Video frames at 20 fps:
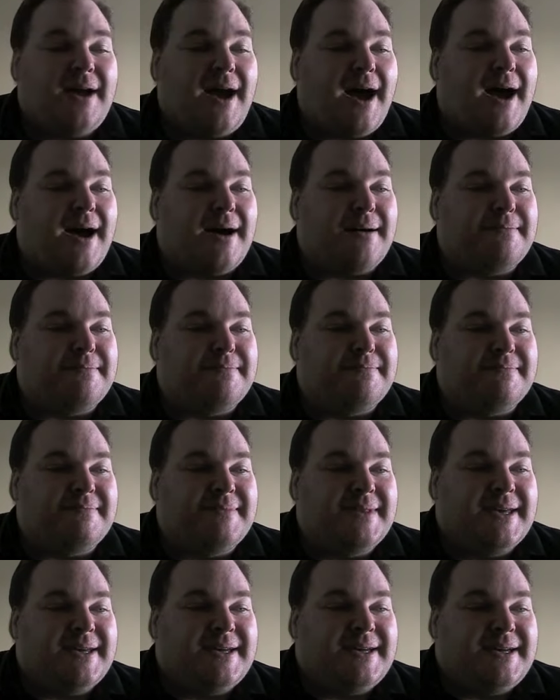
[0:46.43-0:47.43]

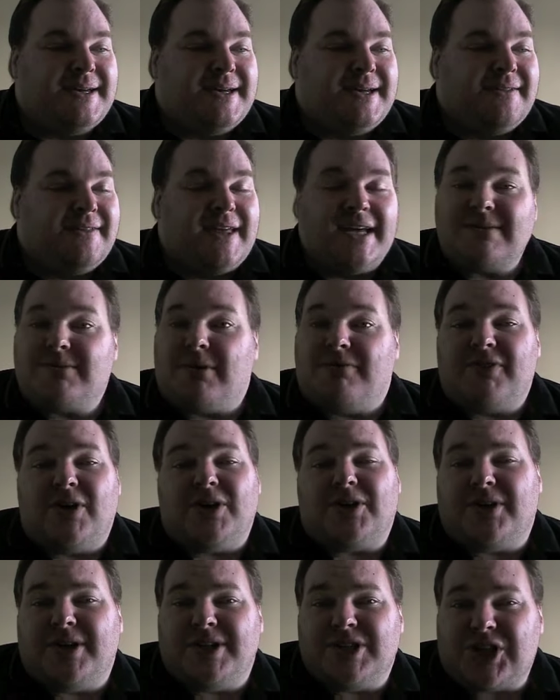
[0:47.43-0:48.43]
That's what
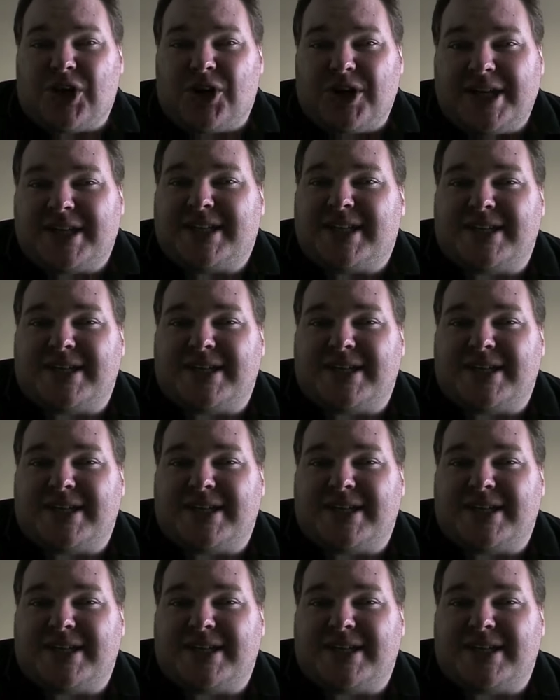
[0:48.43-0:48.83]
vodka and tonic